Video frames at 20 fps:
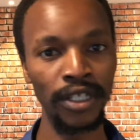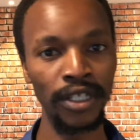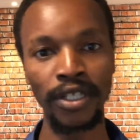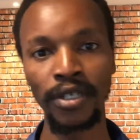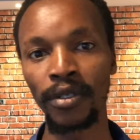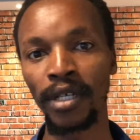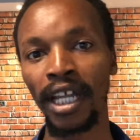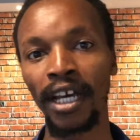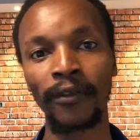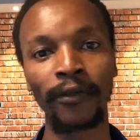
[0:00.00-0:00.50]

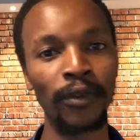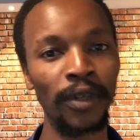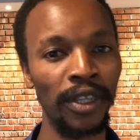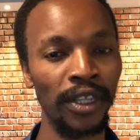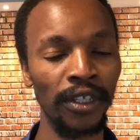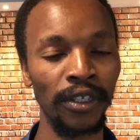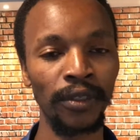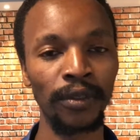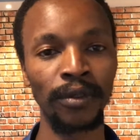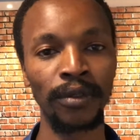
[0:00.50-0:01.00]
to laugh
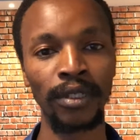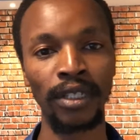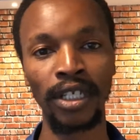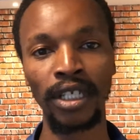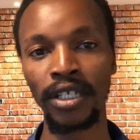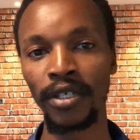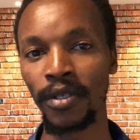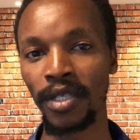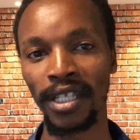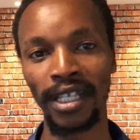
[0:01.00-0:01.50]
with you,
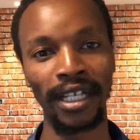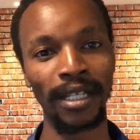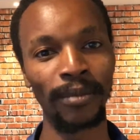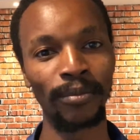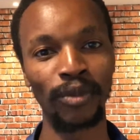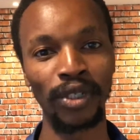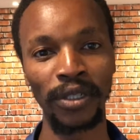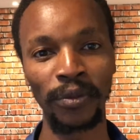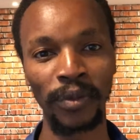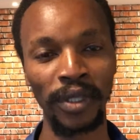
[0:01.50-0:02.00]
to
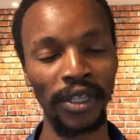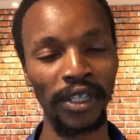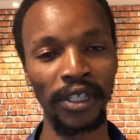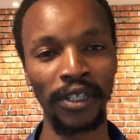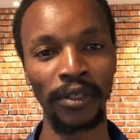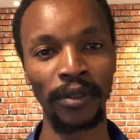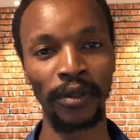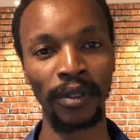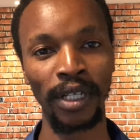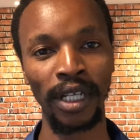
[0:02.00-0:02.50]
celebrate with
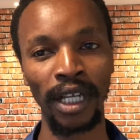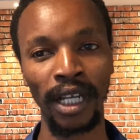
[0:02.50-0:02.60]
you.